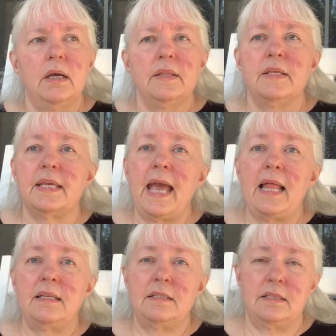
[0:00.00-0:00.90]
the
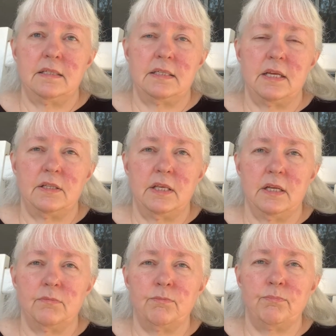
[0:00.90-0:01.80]
calluses that
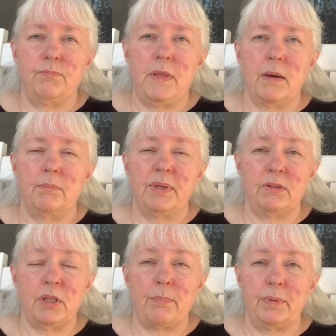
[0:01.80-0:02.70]

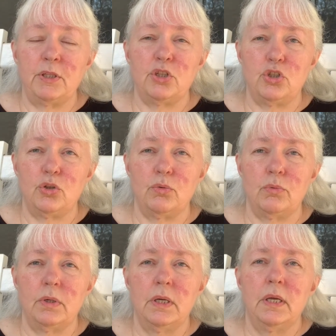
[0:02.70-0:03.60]
build up in the shoe.
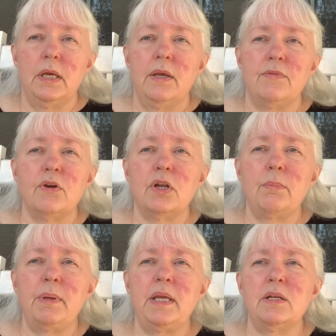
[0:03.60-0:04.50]
If you're going to
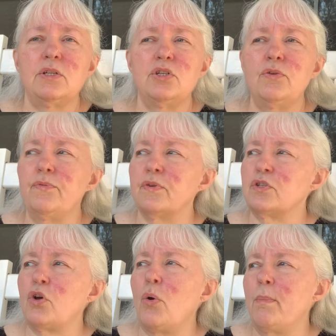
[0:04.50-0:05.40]
be in a shoe for
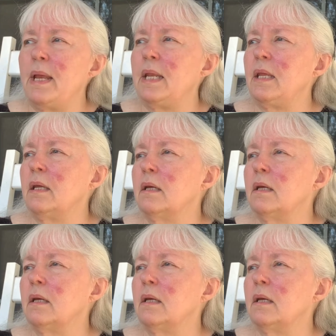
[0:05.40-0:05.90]
so many